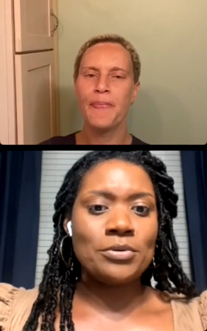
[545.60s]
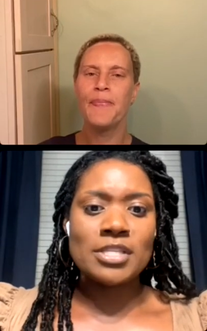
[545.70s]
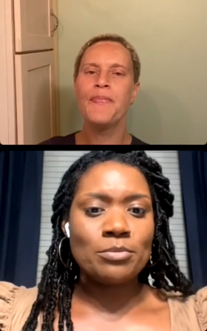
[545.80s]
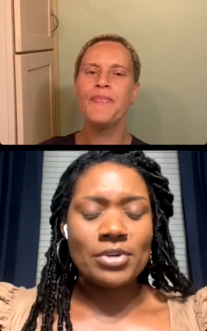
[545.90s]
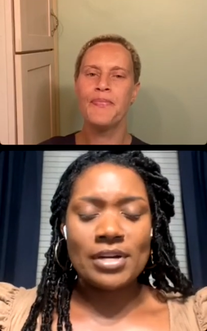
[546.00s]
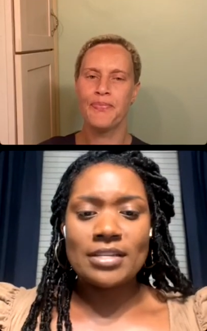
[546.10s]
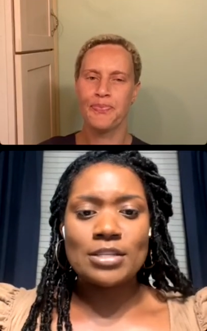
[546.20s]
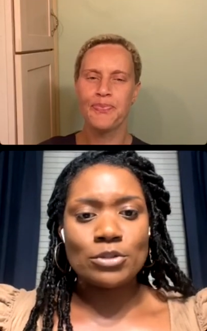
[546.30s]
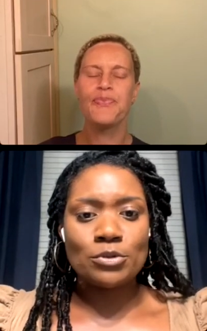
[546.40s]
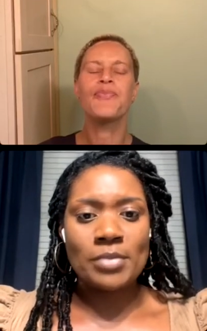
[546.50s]
Speaker 1: to put on
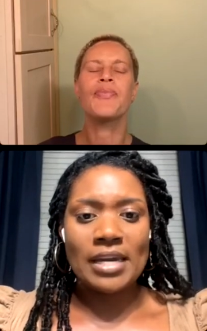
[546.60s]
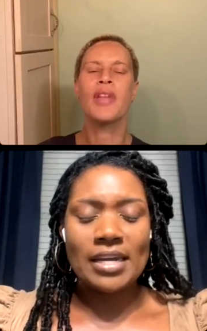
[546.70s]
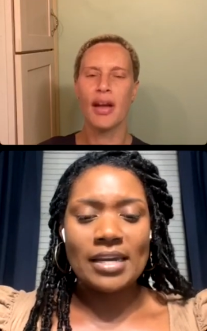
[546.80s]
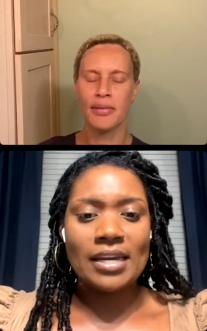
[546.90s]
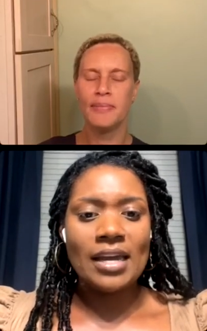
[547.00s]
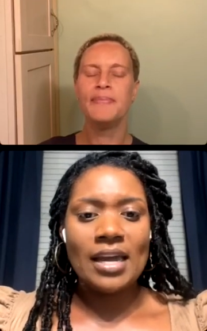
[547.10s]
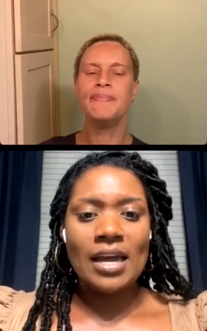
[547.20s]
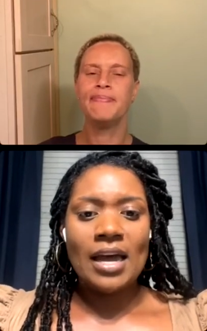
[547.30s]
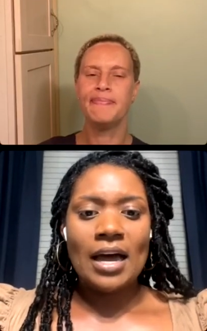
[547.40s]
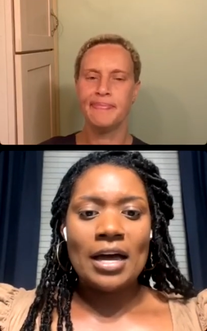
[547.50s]
social media.
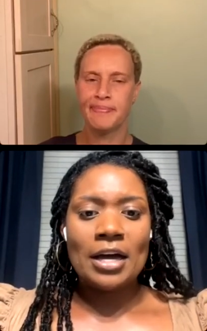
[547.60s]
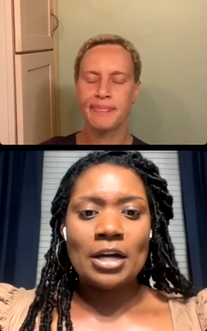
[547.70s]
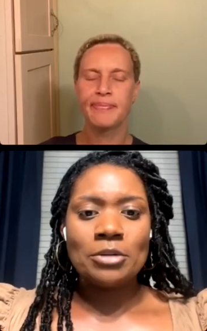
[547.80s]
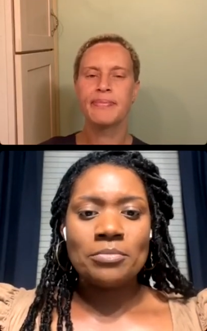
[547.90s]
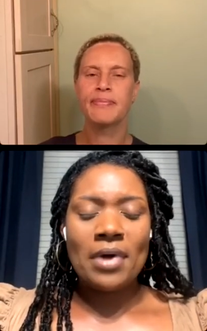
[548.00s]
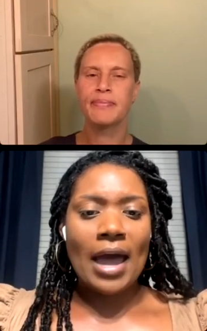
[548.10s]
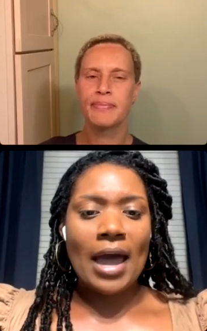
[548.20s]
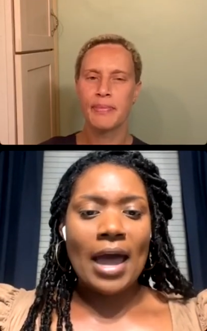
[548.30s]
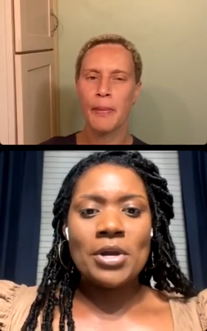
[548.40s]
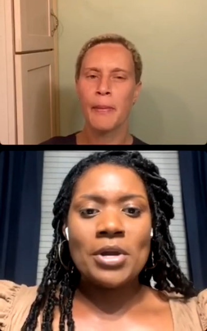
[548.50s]
Um, I don't
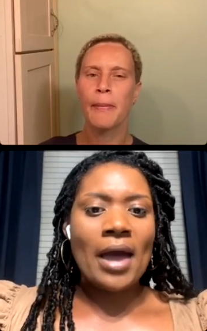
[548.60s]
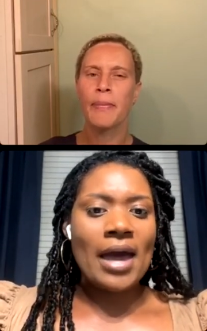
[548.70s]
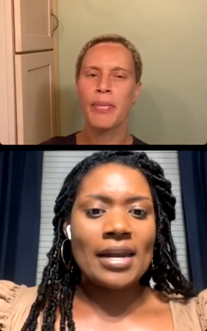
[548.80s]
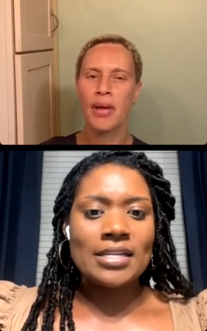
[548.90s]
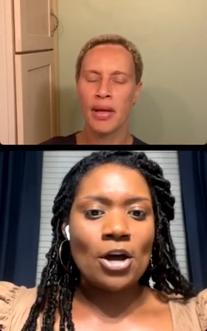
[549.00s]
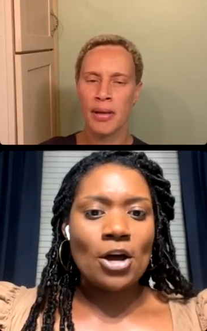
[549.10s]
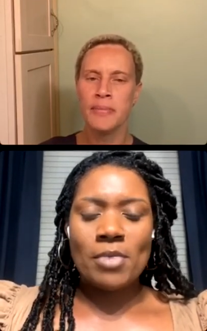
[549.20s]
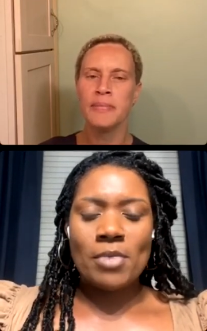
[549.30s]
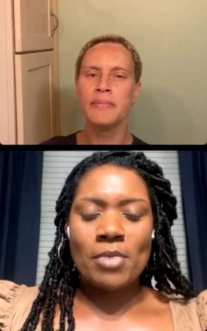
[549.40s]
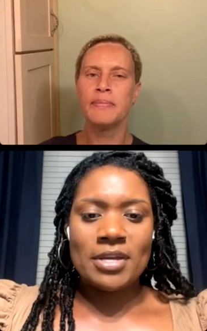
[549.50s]
know how to talk about
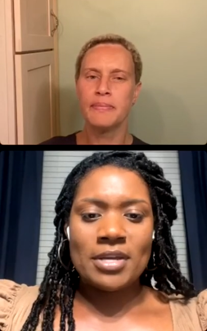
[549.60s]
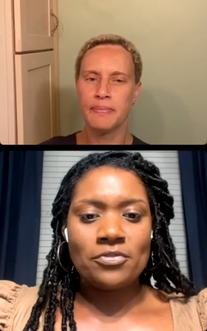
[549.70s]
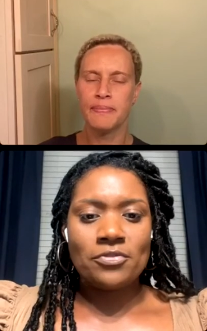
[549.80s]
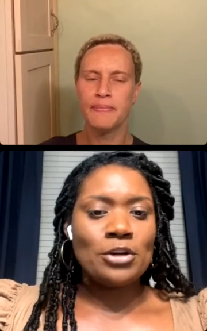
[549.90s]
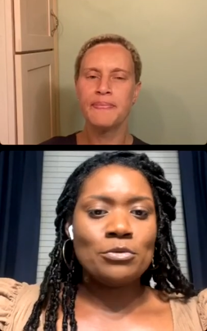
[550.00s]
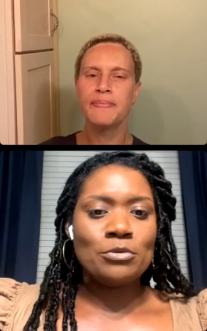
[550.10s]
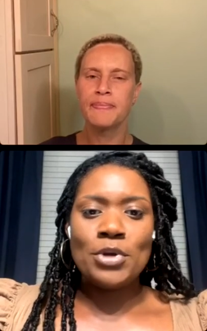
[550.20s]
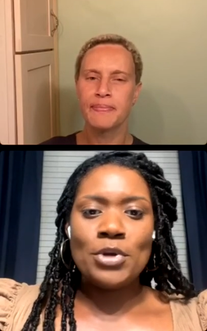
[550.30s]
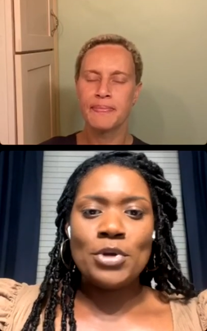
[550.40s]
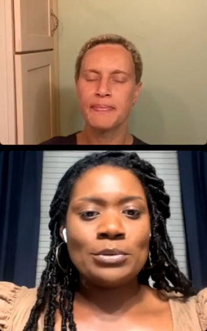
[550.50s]
myself. I don't
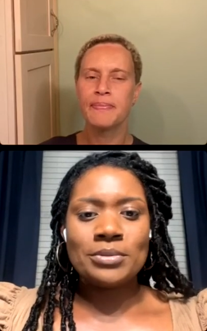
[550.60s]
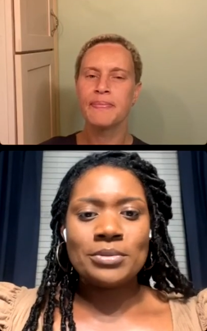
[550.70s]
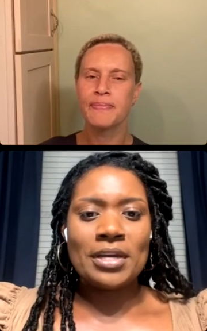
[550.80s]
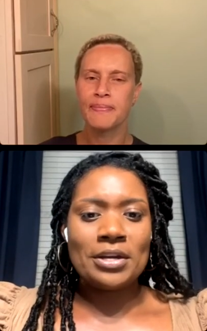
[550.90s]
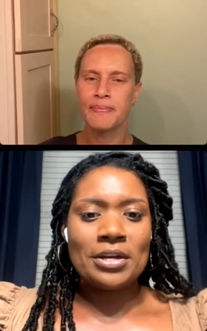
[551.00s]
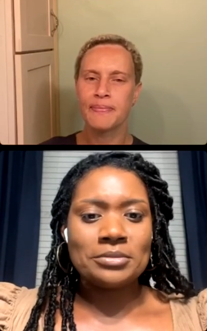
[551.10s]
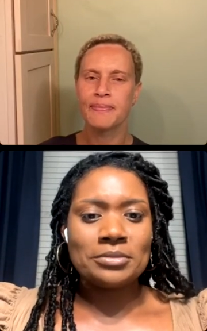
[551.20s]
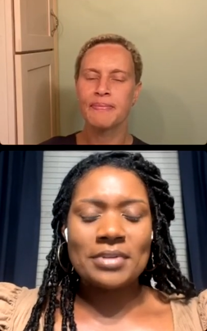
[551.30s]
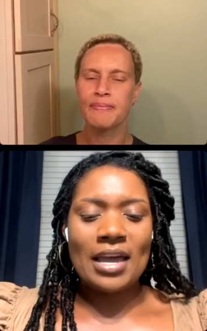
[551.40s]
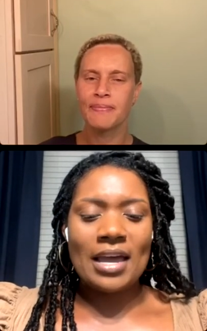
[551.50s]
know, you know,
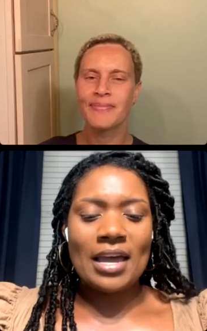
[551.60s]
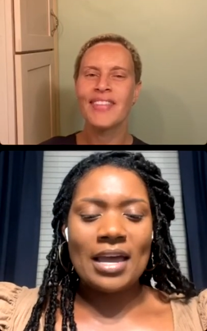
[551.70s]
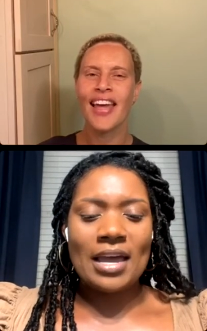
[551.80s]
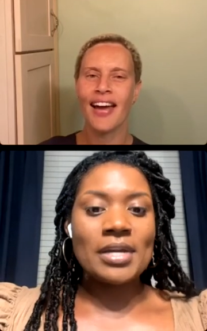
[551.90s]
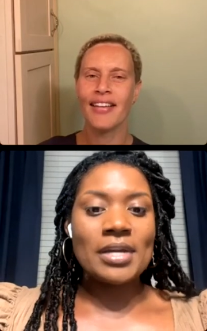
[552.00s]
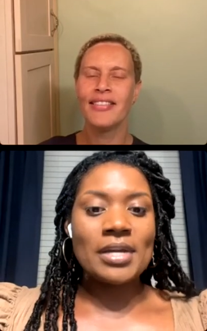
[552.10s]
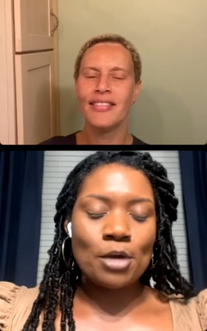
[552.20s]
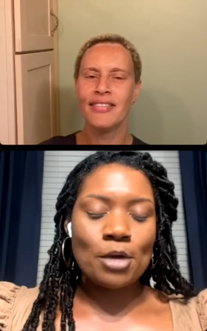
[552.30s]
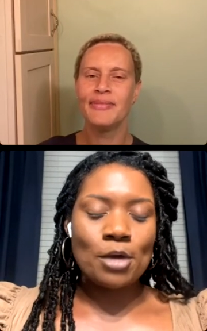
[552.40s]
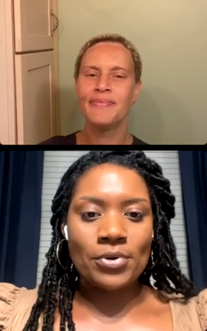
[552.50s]
Speaker 2: I don't know yeah. anything about
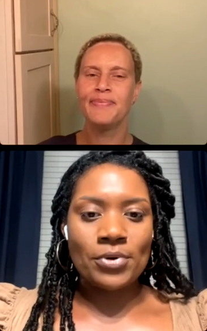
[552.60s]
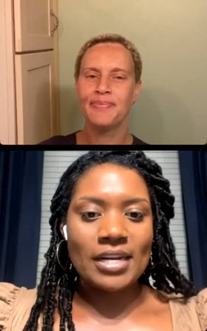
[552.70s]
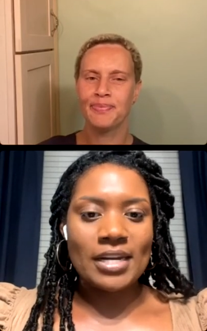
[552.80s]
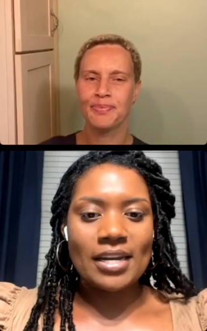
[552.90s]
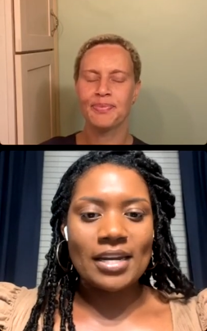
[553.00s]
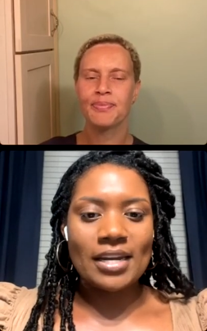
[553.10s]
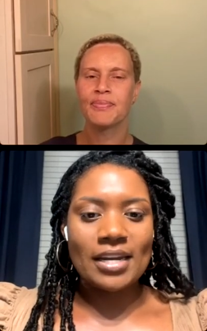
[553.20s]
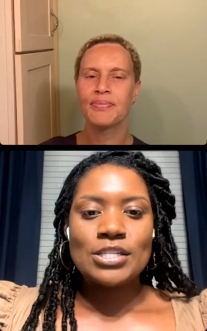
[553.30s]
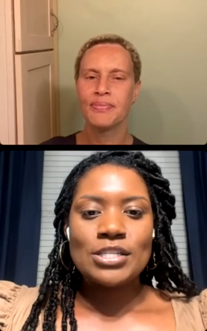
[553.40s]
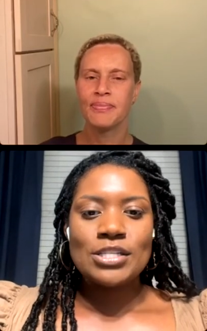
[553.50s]
branding.
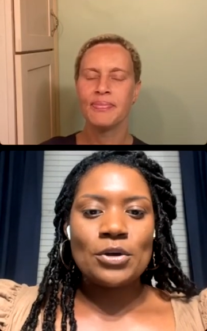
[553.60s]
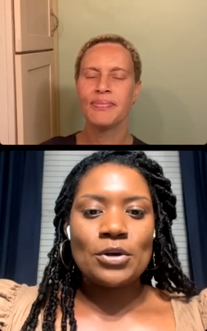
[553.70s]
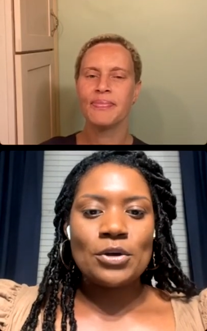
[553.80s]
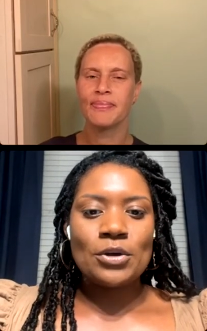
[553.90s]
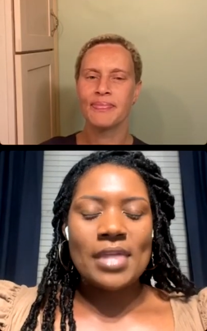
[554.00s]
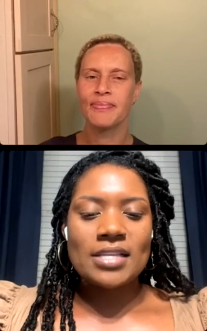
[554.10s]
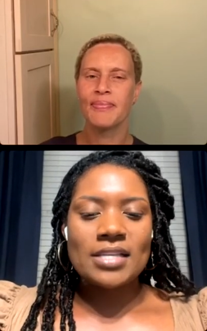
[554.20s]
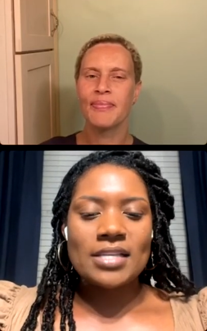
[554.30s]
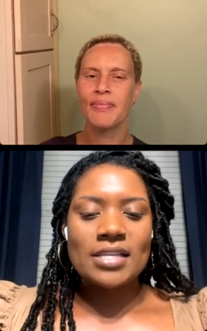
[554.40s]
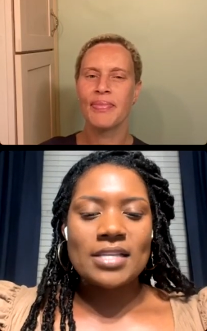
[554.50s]
Speaker 1: So that's kind
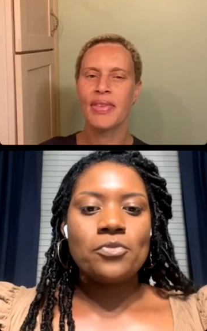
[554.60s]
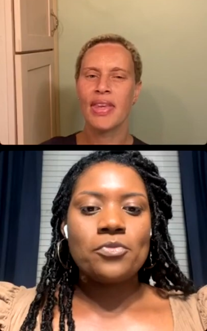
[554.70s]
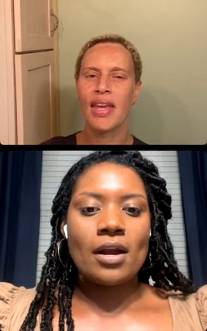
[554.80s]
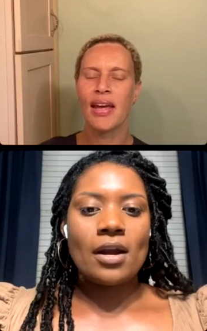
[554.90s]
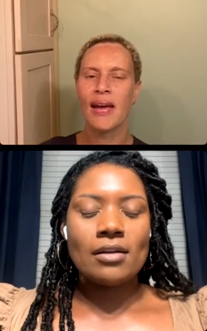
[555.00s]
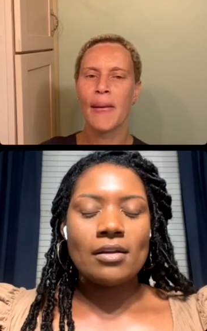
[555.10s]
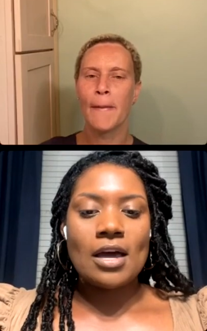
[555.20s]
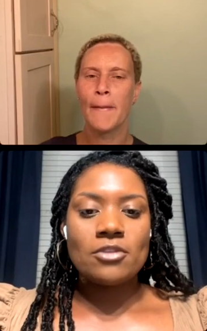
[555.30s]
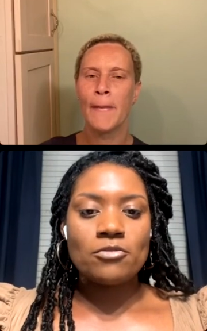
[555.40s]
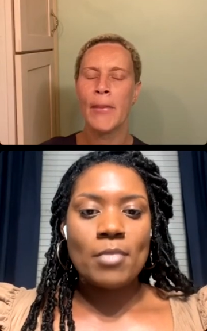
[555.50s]
of where a lot of
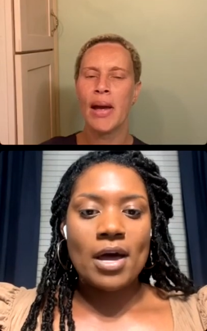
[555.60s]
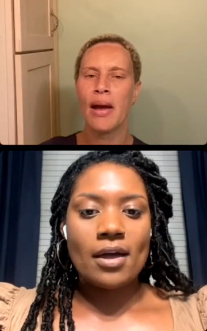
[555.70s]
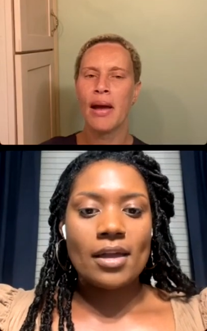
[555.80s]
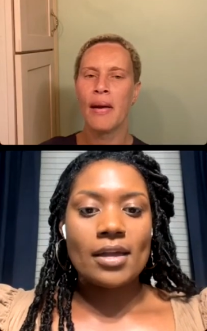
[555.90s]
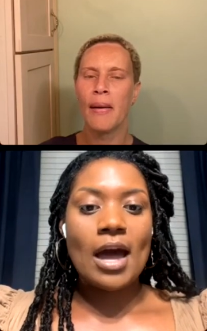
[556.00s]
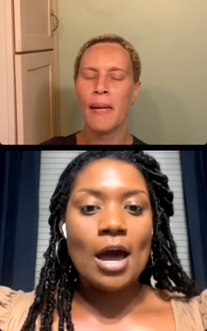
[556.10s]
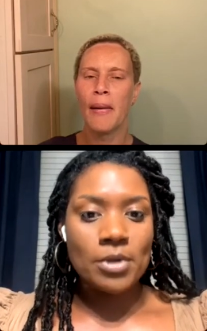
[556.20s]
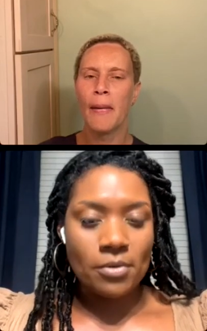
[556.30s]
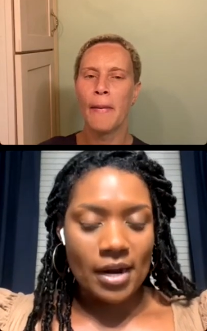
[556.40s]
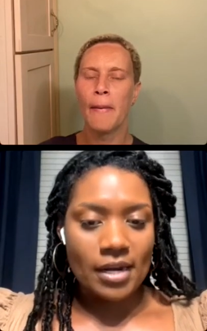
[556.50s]
my
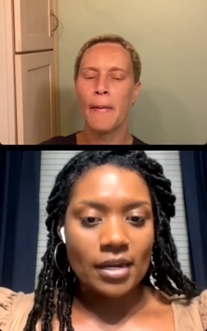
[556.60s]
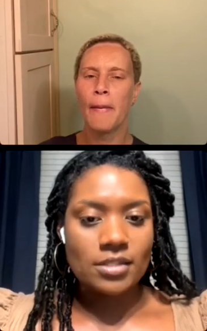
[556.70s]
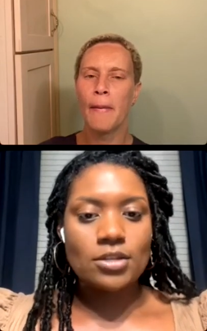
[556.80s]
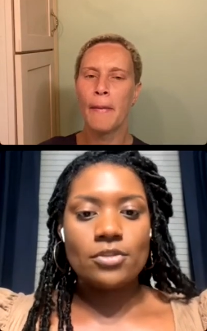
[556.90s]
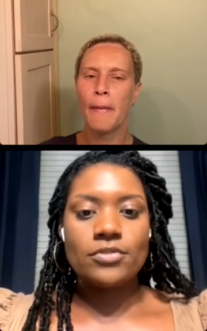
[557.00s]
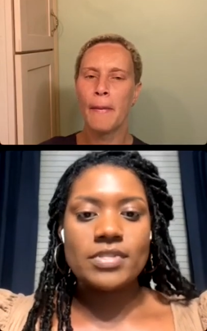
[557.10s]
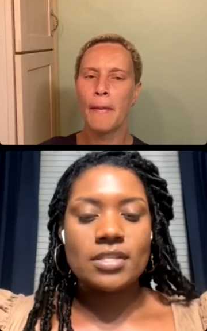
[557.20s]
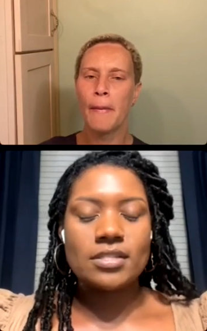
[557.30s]
copywriting services